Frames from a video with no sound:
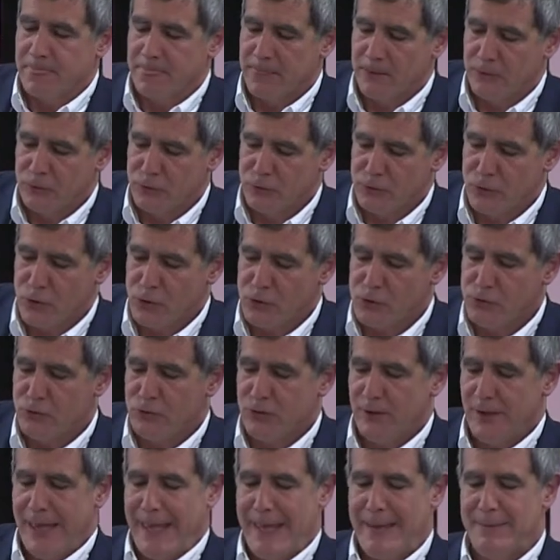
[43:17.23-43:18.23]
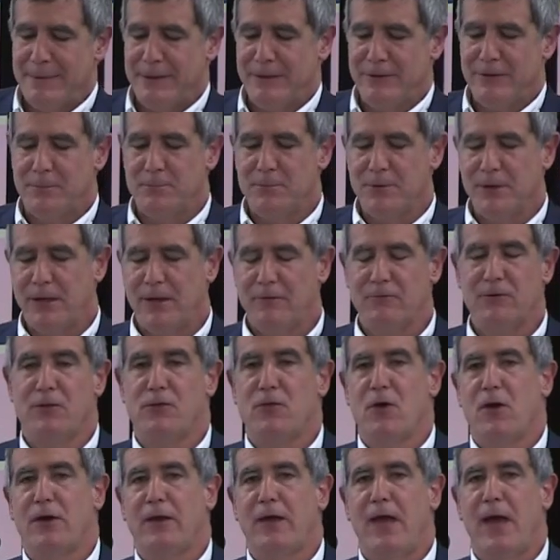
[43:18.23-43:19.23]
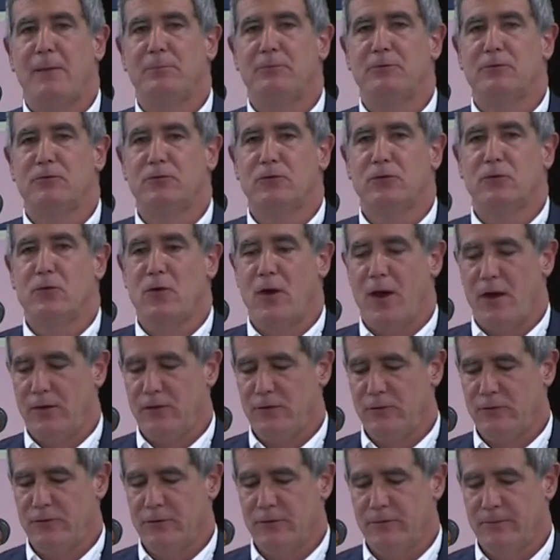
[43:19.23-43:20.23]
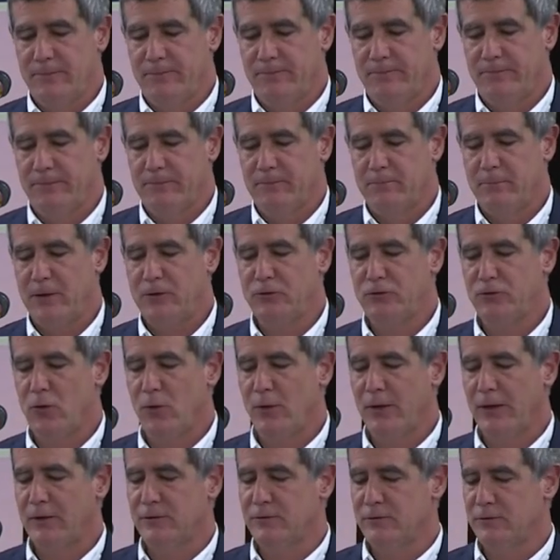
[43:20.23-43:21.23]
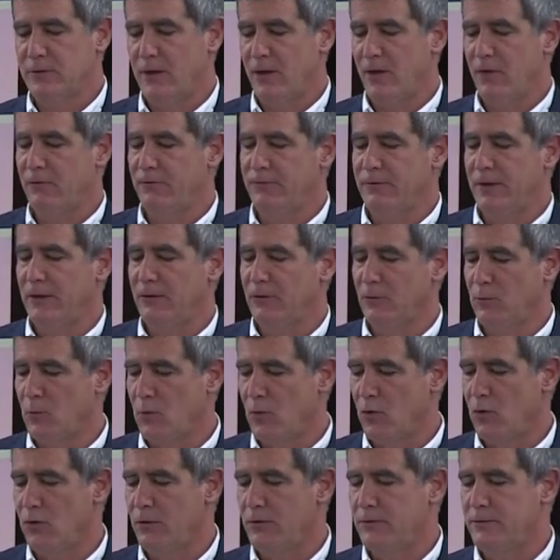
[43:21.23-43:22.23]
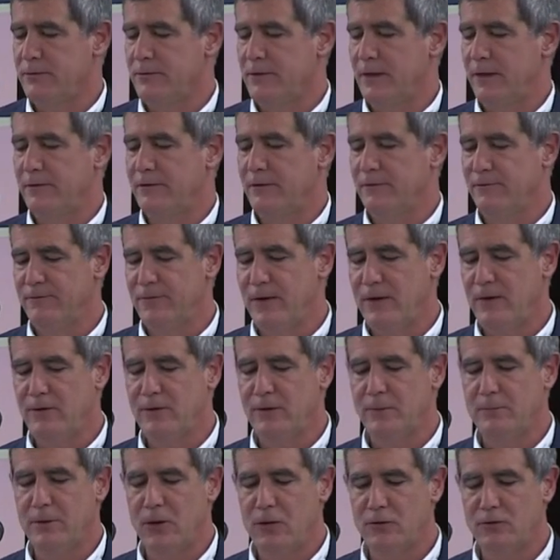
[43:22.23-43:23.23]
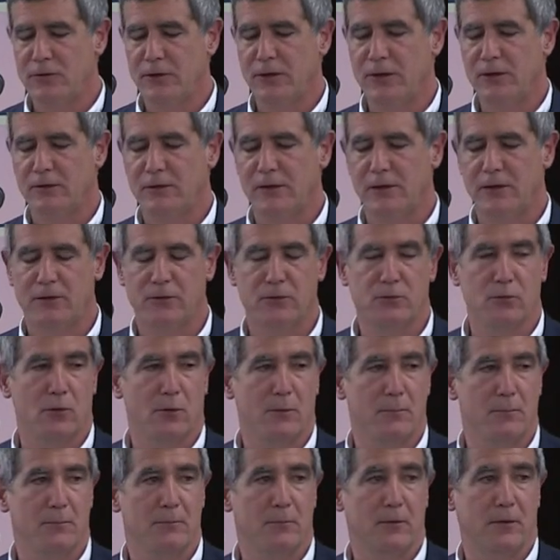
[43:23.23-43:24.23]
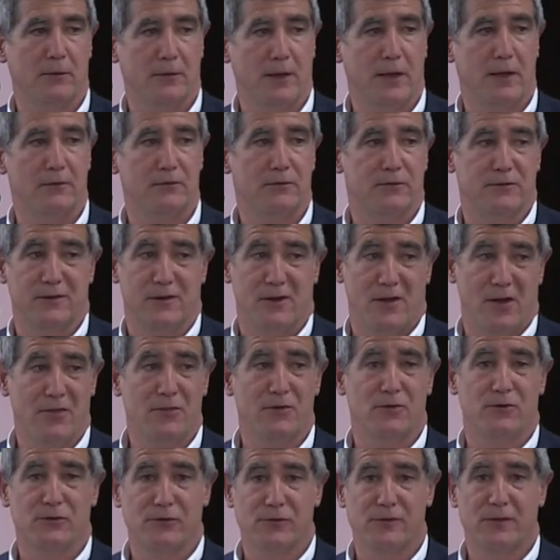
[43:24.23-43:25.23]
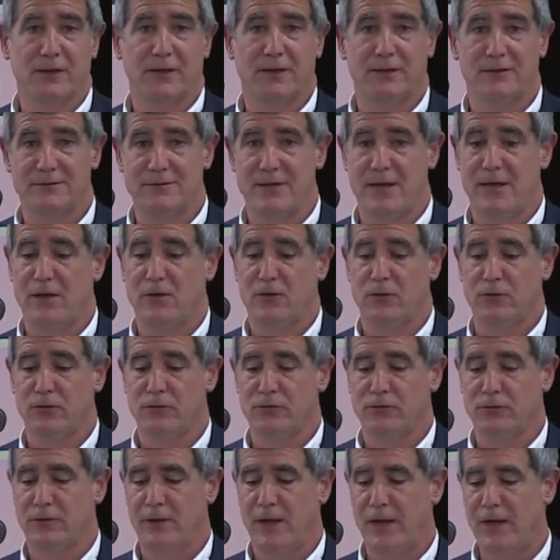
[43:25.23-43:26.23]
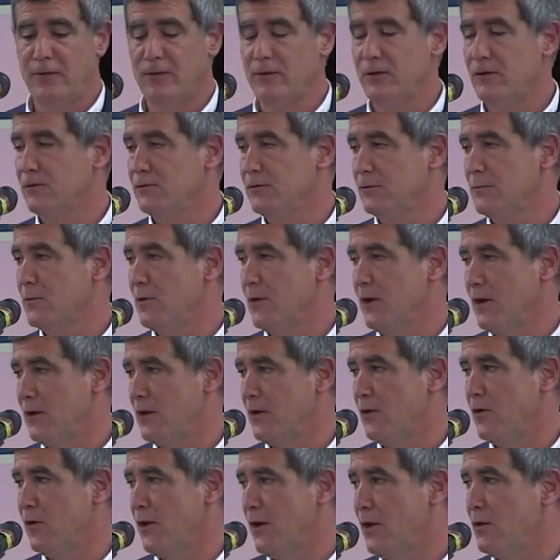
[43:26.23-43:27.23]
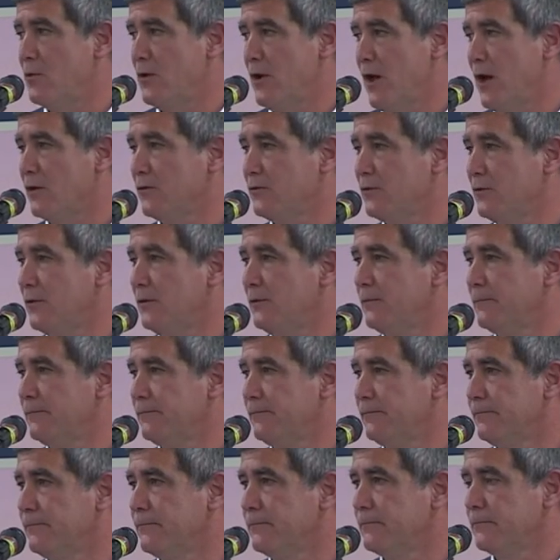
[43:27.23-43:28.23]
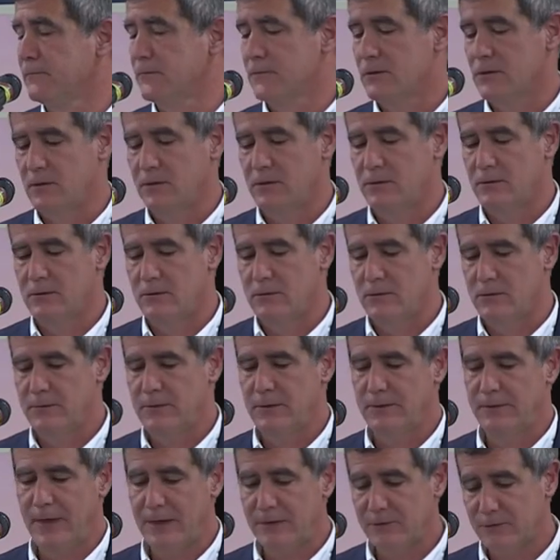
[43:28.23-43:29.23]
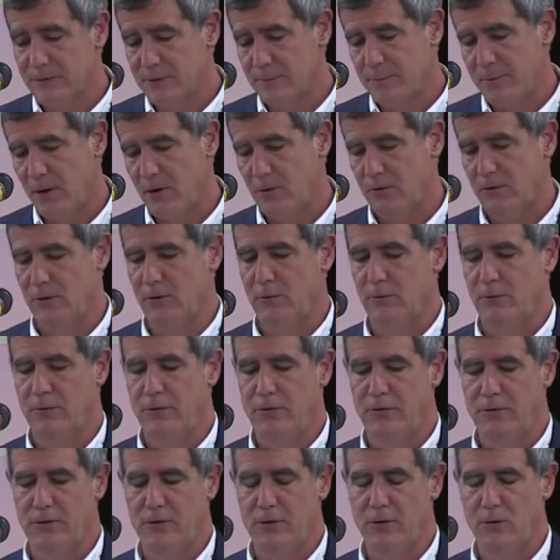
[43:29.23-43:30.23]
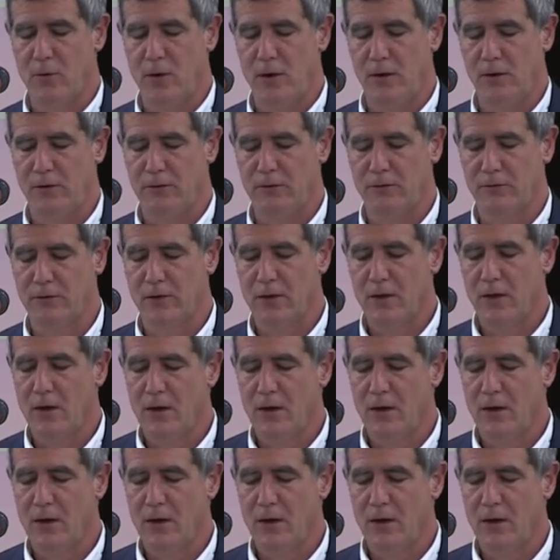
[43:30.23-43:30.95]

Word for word: the church aiming to bring every thought captive to Christ by showing itself and the world that the faith can be articulated through a, a lens that others think entails atheism or, or heterodoxy. I think that's the parallel with Aquinas.